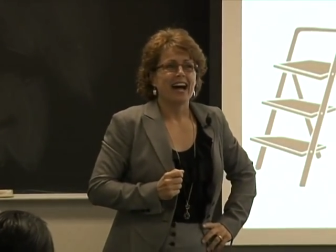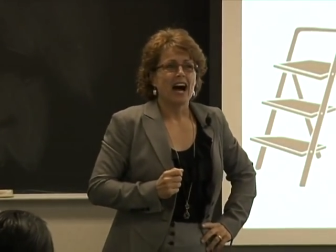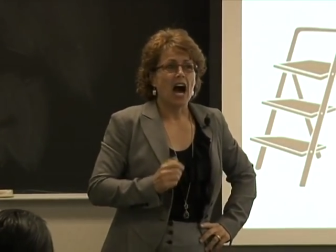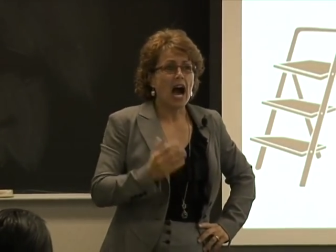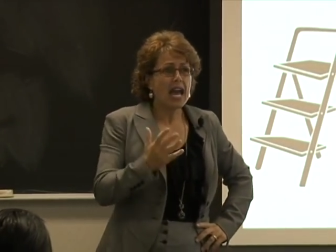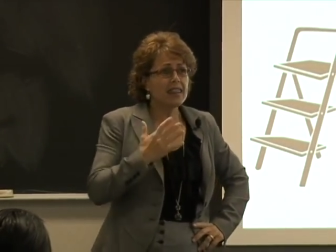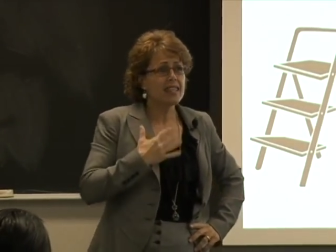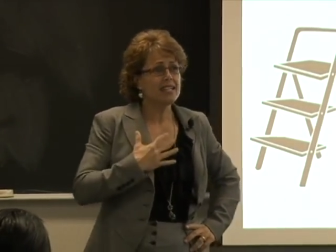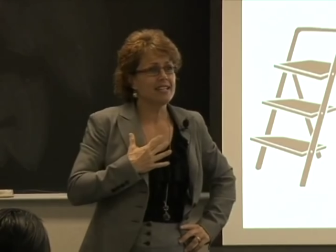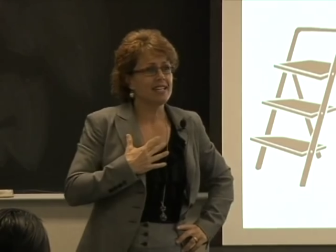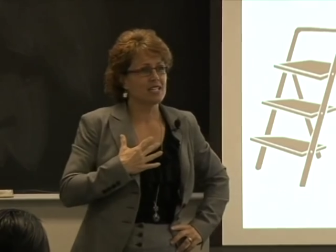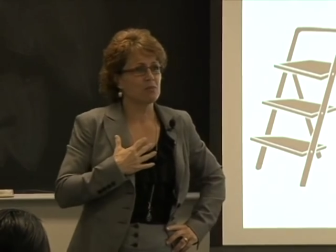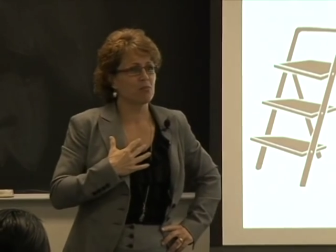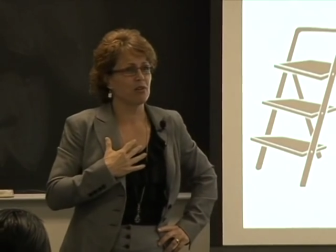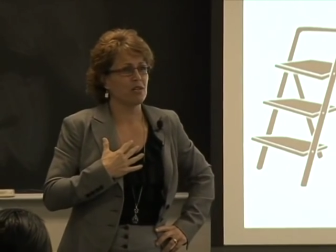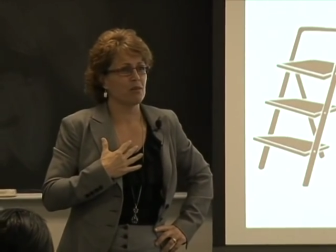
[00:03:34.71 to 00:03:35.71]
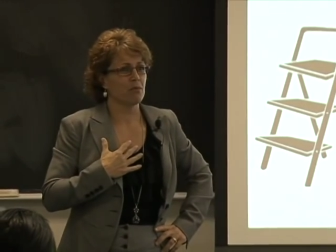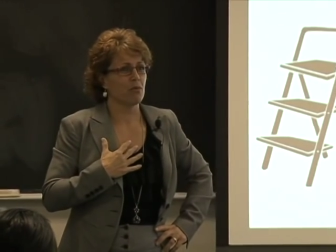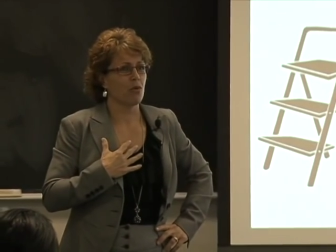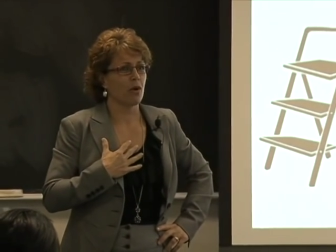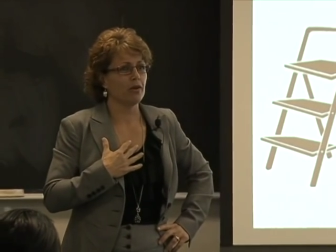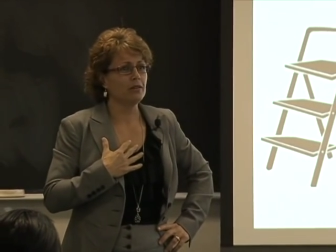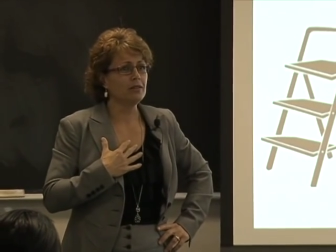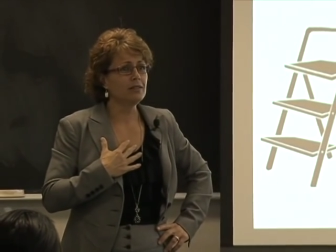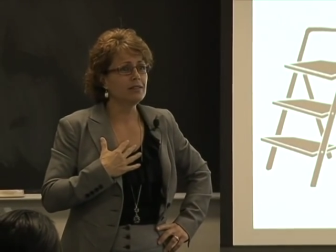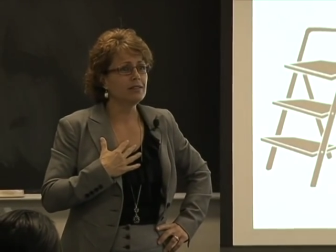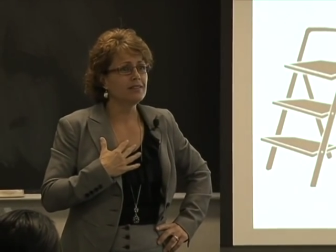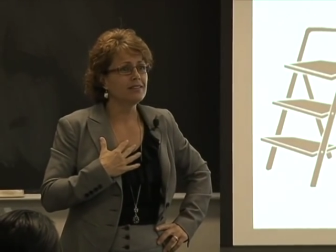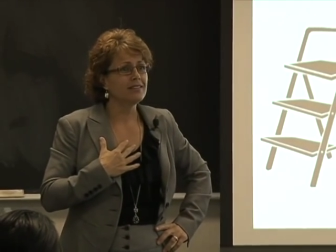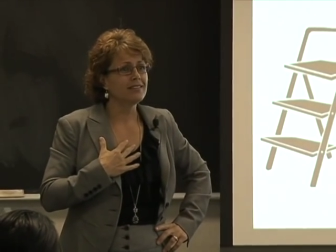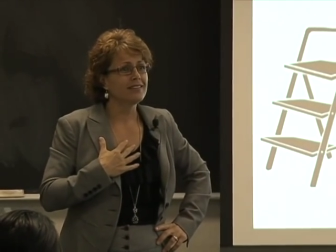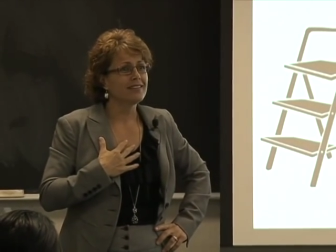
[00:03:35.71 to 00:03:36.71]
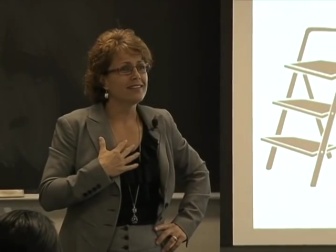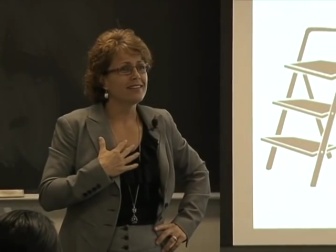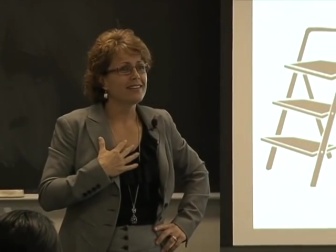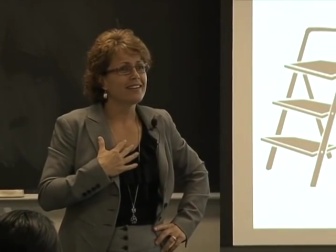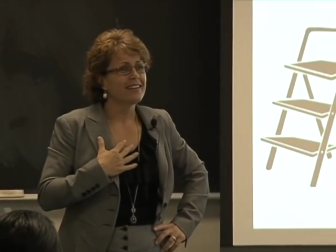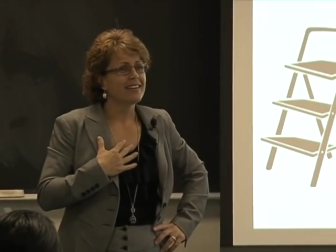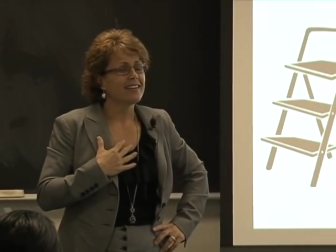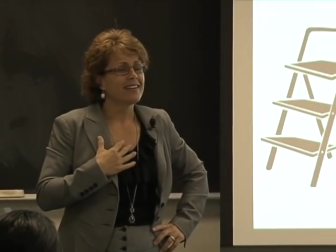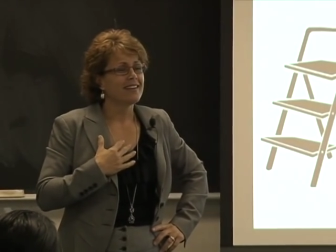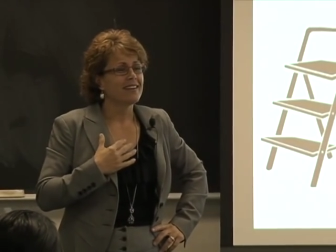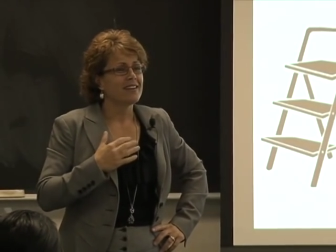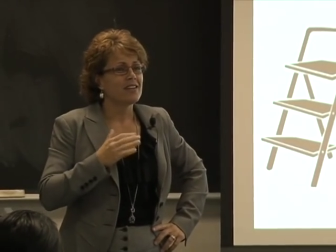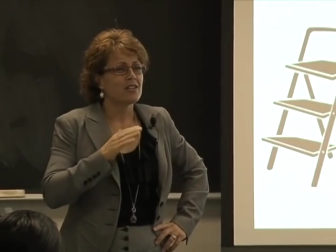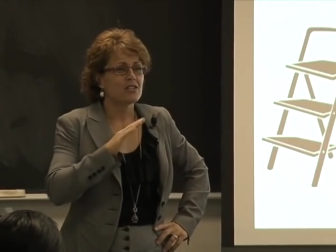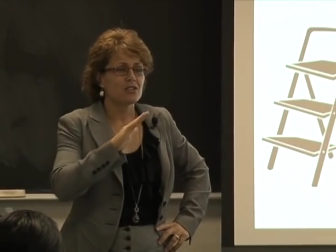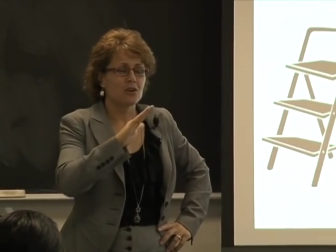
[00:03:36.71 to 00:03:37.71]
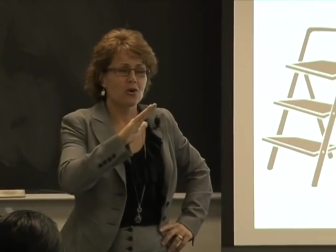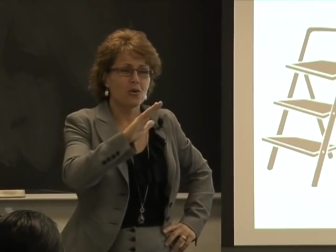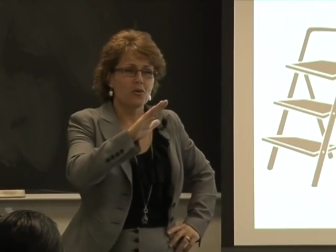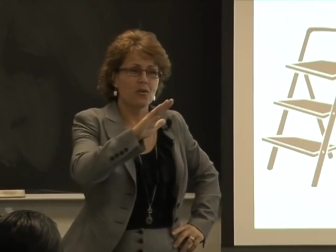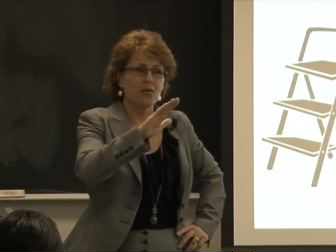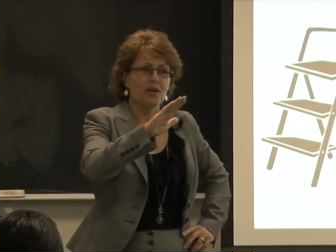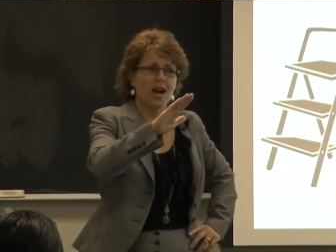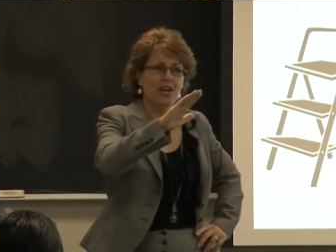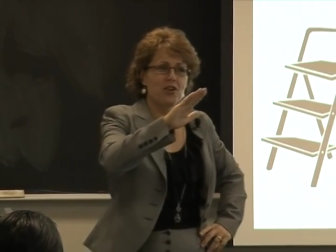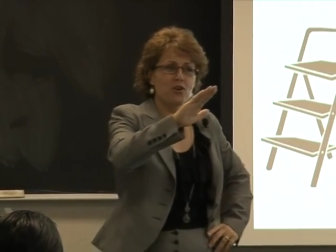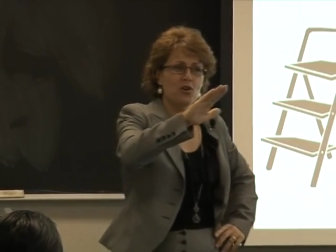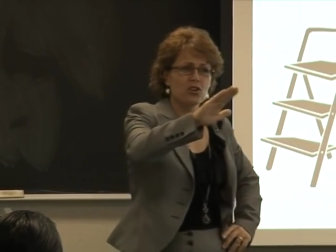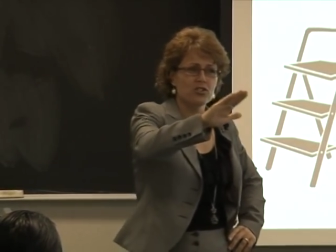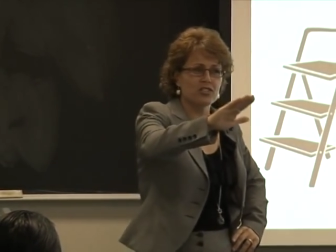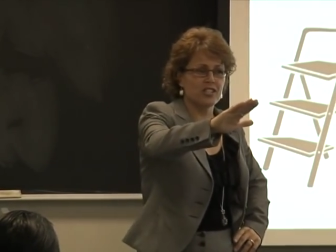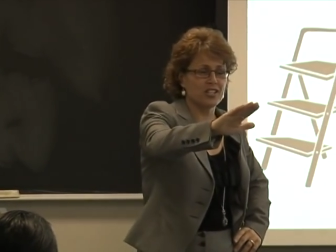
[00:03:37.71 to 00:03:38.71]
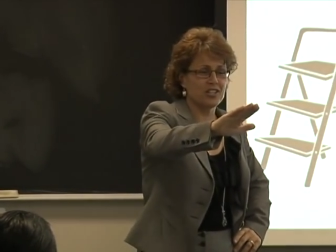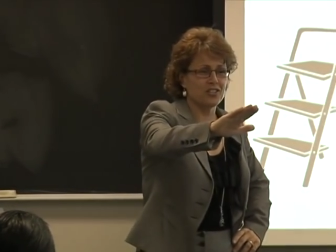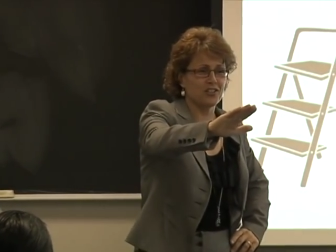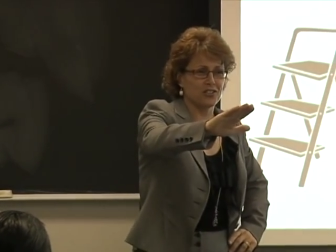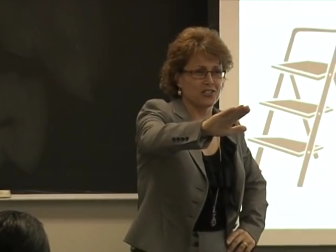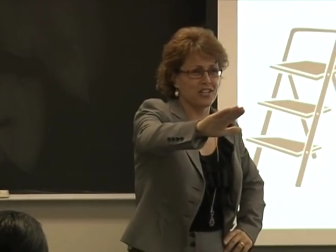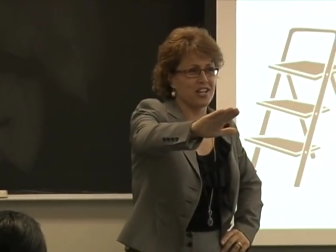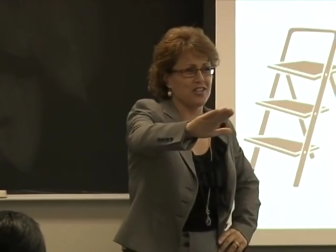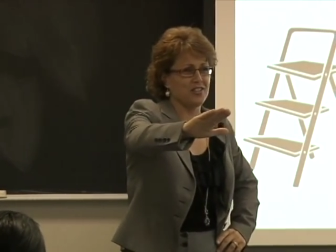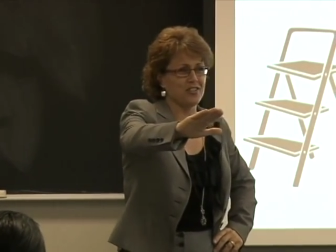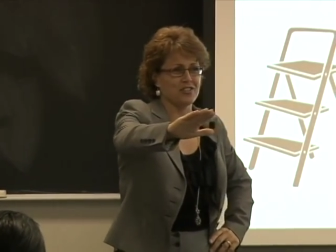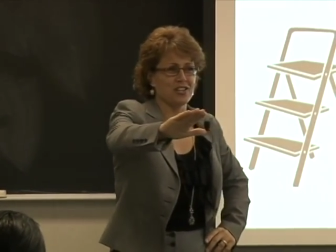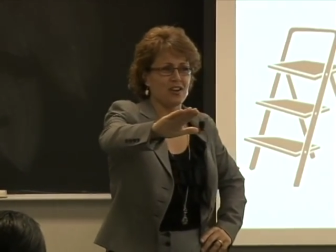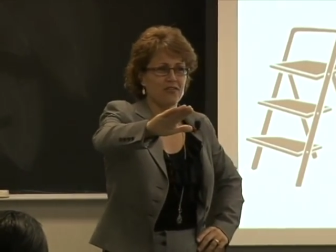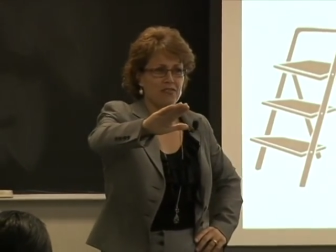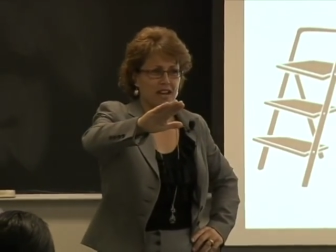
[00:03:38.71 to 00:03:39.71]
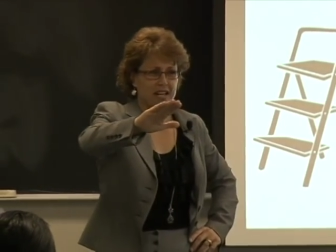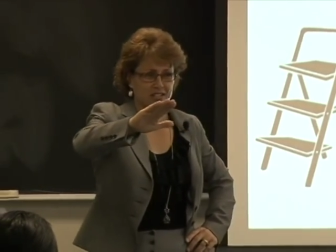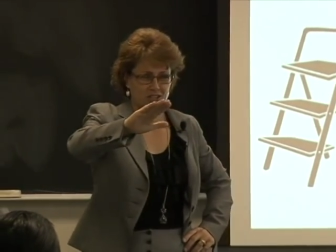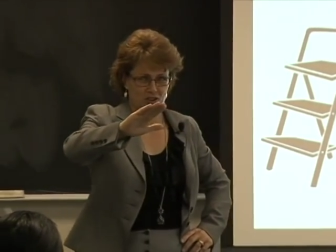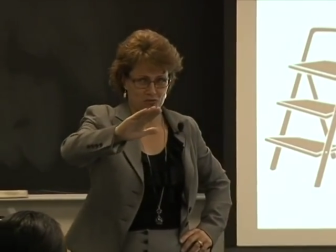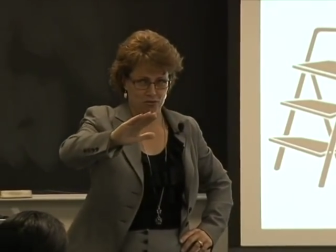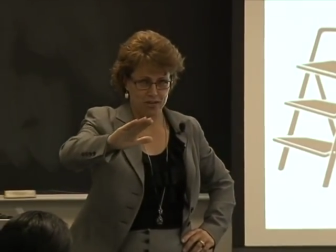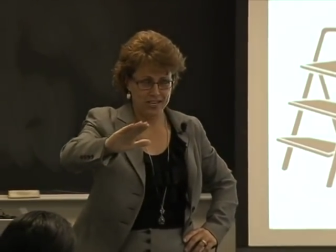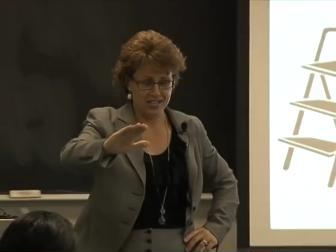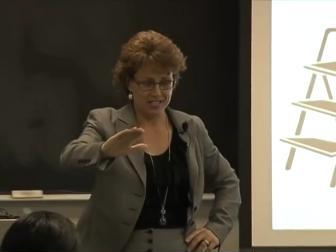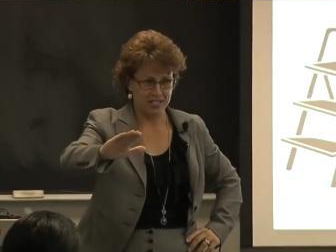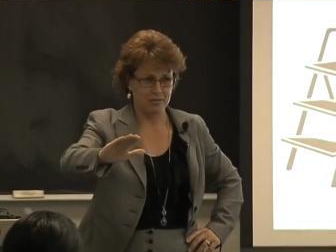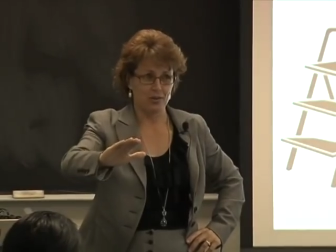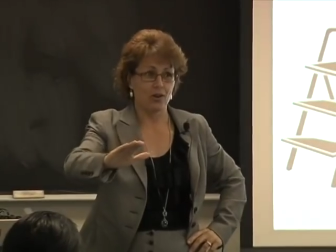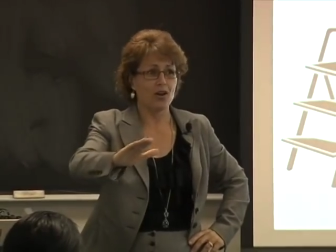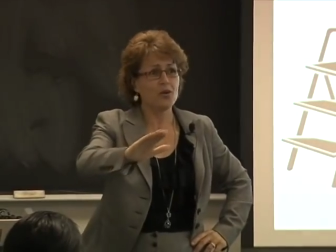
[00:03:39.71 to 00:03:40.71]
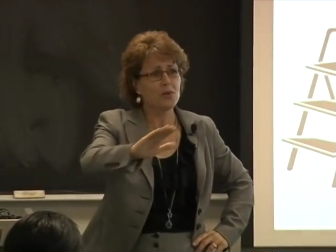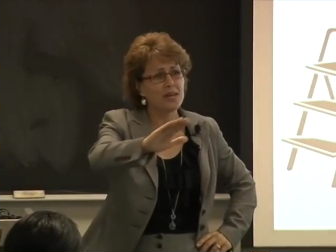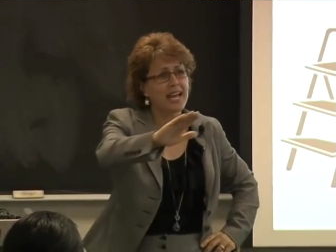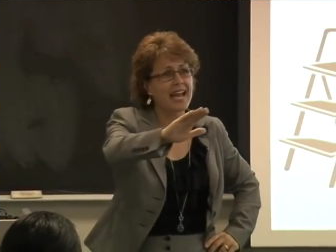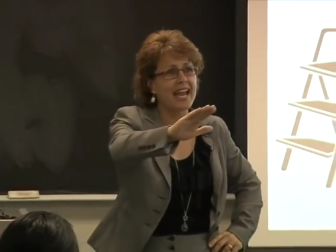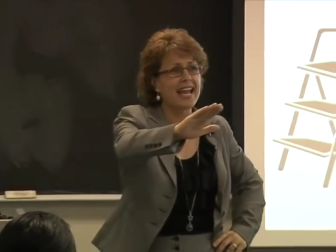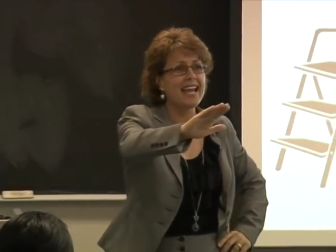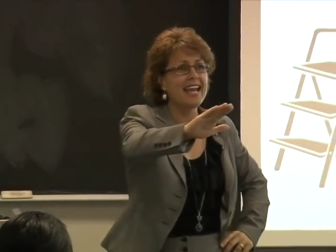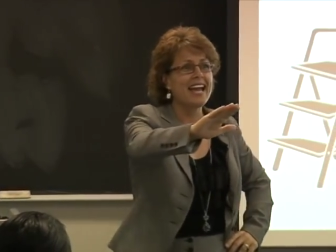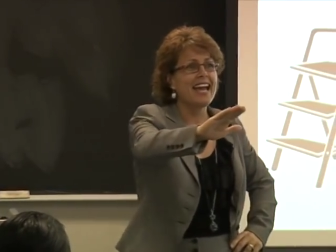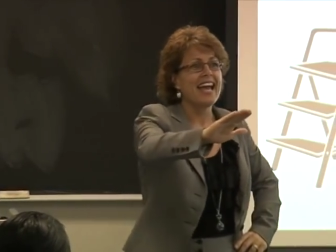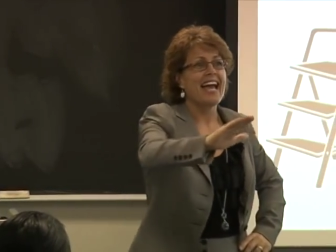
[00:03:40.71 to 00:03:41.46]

I think that's pretty important. So I know you're sitting there saying to yourself, that's unreasonable. Okay.